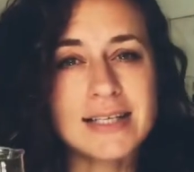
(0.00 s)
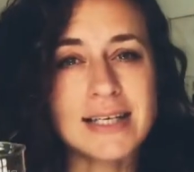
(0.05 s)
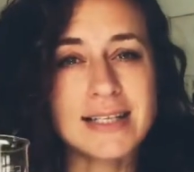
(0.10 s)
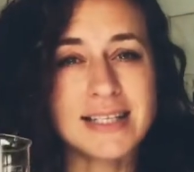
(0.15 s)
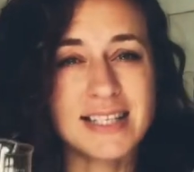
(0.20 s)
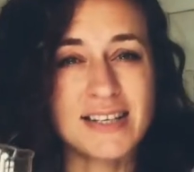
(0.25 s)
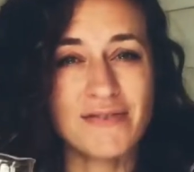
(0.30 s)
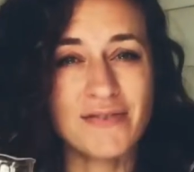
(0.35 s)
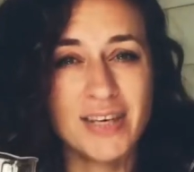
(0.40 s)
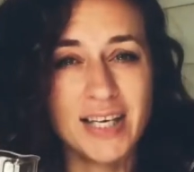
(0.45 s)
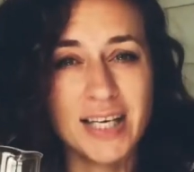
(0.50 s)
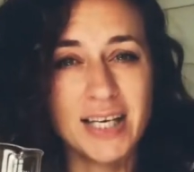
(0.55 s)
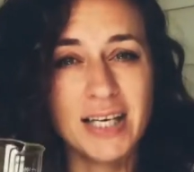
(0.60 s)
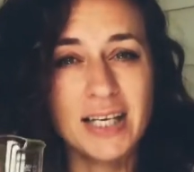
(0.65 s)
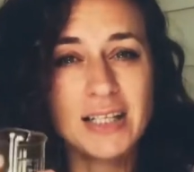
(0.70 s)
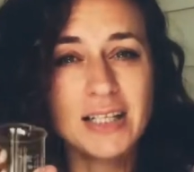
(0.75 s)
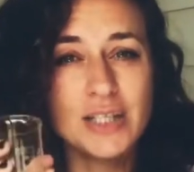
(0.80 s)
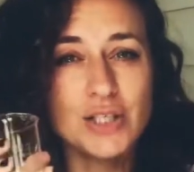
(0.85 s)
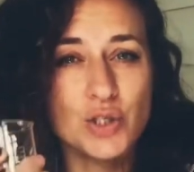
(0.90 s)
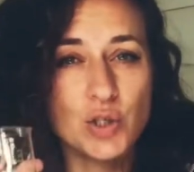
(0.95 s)
it's a
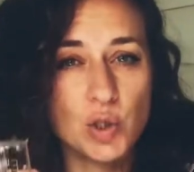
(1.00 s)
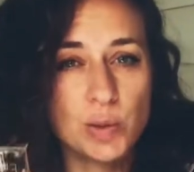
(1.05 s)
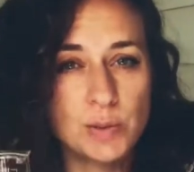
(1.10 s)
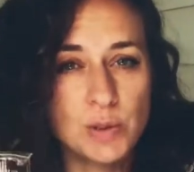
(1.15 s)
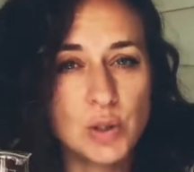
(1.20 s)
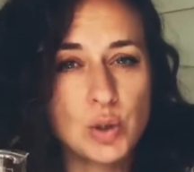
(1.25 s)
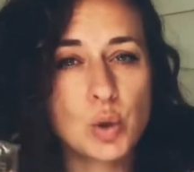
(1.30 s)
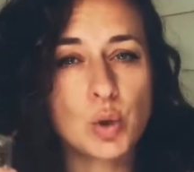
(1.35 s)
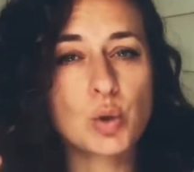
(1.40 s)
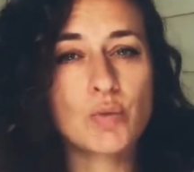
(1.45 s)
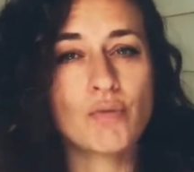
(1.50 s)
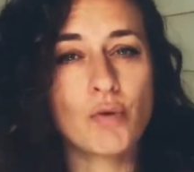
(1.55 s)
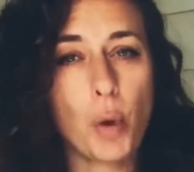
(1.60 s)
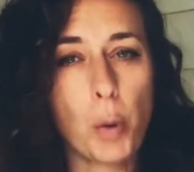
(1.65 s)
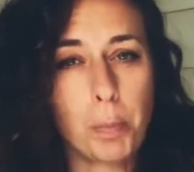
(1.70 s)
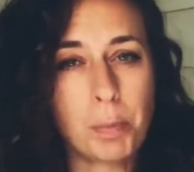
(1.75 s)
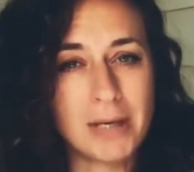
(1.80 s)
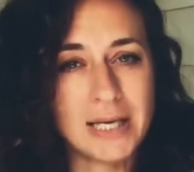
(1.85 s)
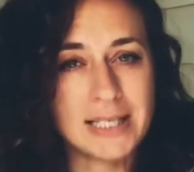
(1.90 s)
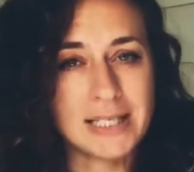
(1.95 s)
vegan substitute for
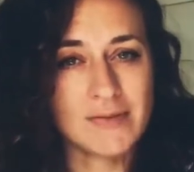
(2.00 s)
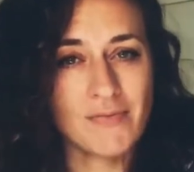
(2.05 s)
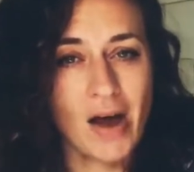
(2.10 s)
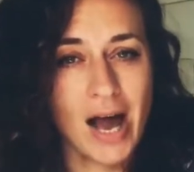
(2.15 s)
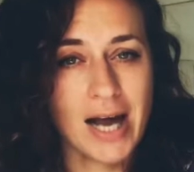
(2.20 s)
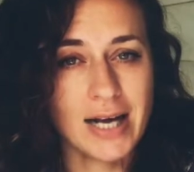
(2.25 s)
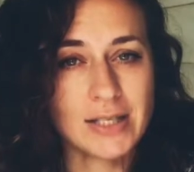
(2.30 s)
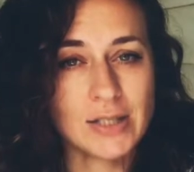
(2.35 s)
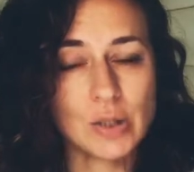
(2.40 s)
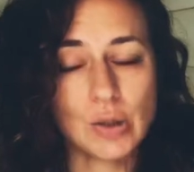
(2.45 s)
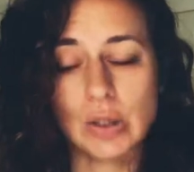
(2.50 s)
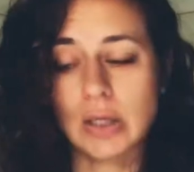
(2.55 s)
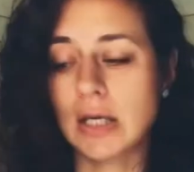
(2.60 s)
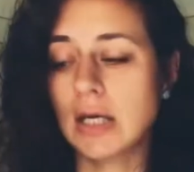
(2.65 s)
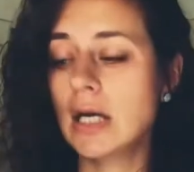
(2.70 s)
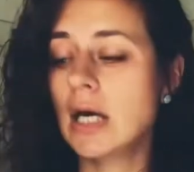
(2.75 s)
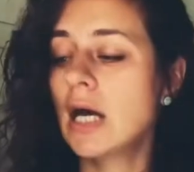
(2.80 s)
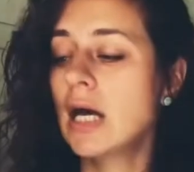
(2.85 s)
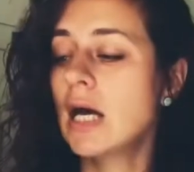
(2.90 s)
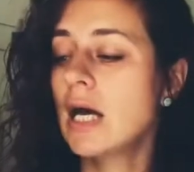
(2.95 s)
beeswax,
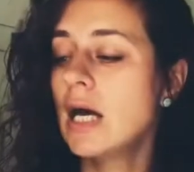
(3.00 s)
okay?